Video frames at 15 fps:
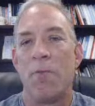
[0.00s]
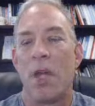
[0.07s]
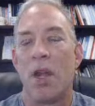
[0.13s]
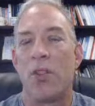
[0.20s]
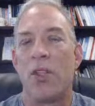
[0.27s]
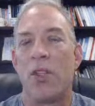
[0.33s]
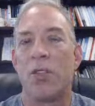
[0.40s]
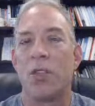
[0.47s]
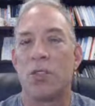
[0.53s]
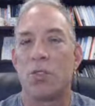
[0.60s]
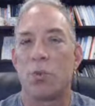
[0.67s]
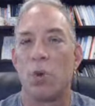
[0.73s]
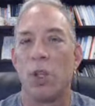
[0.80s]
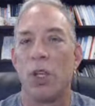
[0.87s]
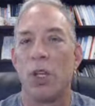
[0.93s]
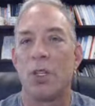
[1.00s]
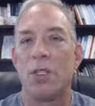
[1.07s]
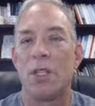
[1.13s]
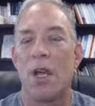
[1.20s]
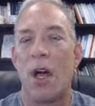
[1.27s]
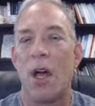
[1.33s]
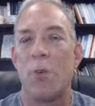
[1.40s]
And I think this is really
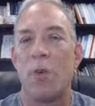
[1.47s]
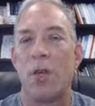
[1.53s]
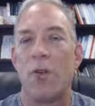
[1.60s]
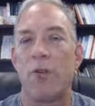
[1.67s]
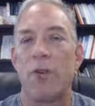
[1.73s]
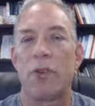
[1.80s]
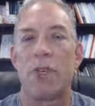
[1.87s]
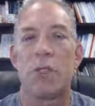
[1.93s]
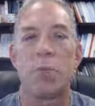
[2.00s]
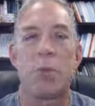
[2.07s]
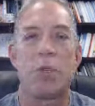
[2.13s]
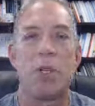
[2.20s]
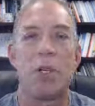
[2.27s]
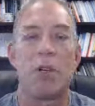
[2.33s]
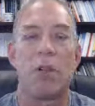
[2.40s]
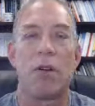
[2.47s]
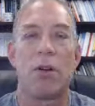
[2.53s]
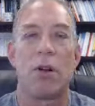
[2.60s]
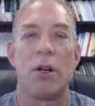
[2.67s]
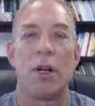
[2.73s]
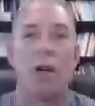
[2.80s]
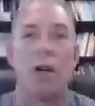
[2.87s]
good timing for this
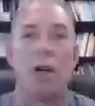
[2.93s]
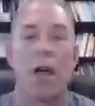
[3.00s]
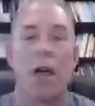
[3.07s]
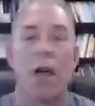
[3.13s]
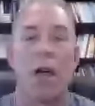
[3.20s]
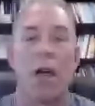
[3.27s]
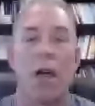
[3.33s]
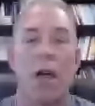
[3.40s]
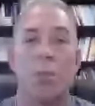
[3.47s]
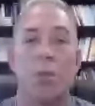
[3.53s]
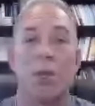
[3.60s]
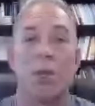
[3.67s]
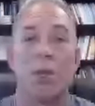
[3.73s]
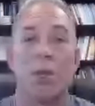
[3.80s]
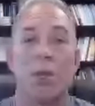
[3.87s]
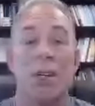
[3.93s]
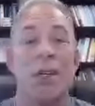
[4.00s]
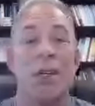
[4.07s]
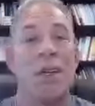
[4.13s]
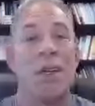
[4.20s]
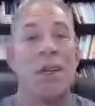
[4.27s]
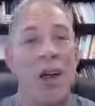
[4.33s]
particular episode, because
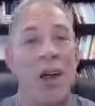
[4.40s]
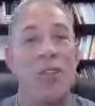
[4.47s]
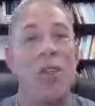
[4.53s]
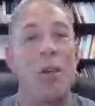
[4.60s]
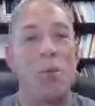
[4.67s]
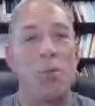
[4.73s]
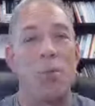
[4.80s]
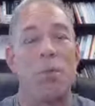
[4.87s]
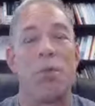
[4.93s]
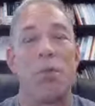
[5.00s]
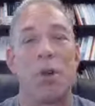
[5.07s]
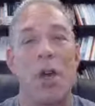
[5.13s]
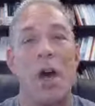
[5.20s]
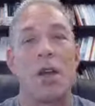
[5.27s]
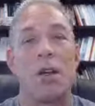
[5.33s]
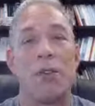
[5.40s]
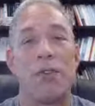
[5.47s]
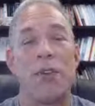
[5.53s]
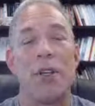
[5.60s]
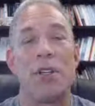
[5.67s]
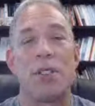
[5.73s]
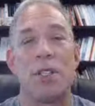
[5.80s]
I think cognitive
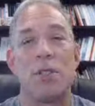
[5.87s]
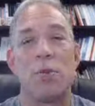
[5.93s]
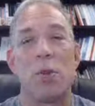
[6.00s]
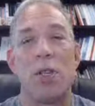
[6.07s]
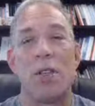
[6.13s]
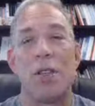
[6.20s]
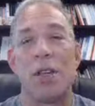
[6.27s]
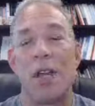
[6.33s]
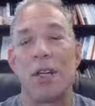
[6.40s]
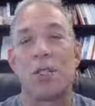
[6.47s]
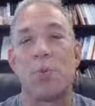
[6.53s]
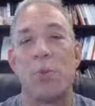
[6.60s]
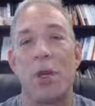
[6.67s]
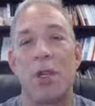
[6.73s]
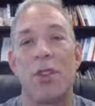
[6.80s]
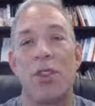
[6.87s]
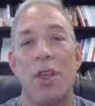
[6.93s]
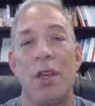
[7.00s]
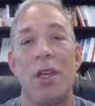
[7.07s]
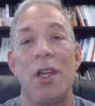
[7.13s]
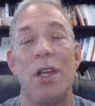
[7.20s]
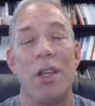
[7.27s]
fitness is really the next big
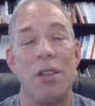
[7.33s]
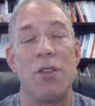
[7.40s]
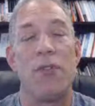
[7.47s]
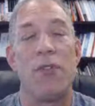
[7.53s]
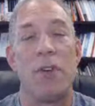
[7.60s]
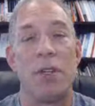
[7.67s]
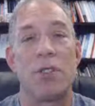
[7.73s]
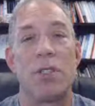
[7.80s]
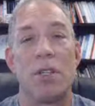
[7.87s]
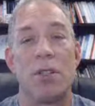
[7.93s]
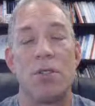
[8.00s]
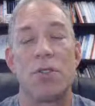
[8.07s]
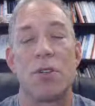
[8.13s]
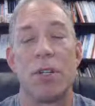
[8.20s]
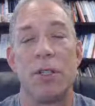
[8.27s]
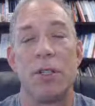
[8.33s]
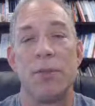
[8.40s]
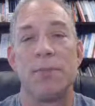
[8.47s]
thing in the fitness industry.